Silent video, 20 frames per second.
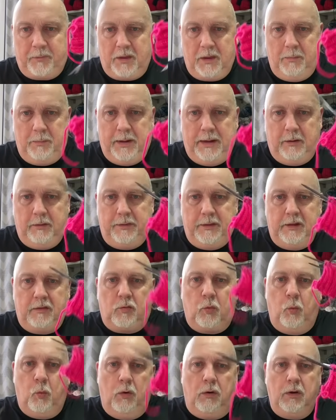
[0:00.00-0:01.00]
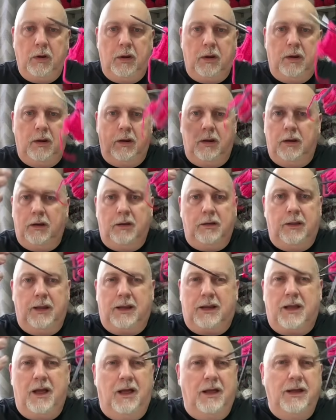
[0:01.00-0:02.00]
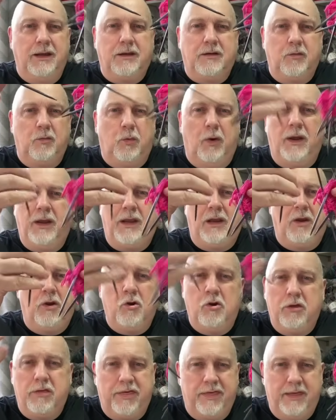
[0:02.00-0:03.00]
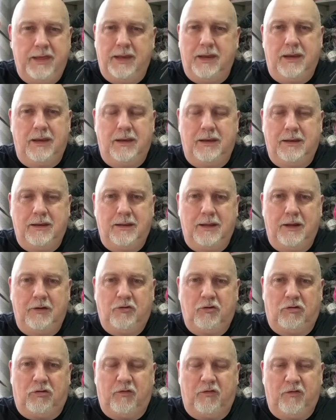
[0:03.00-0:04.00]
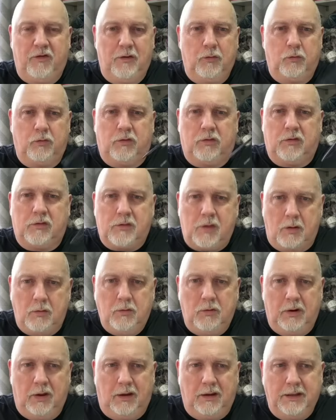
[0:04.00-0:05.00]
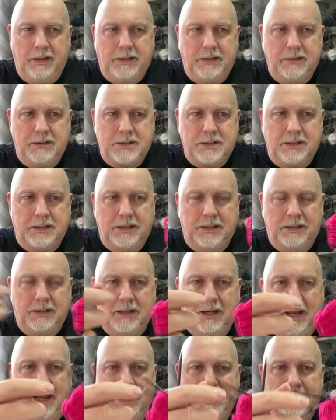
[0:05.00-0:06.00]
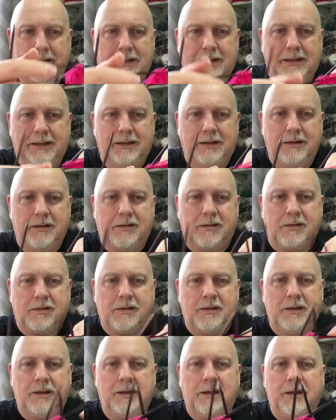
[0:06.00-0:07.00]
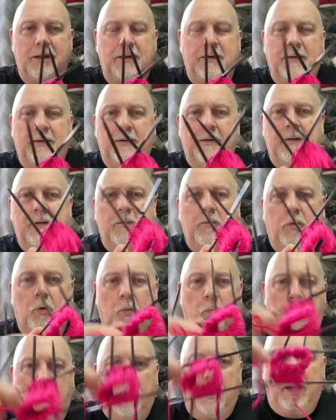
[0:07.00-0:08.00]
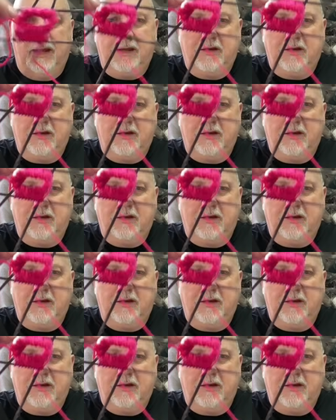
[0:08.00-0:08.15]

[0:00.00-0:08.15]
about this one, they kind of weigh nothing. They just feel so light in your hands. But what I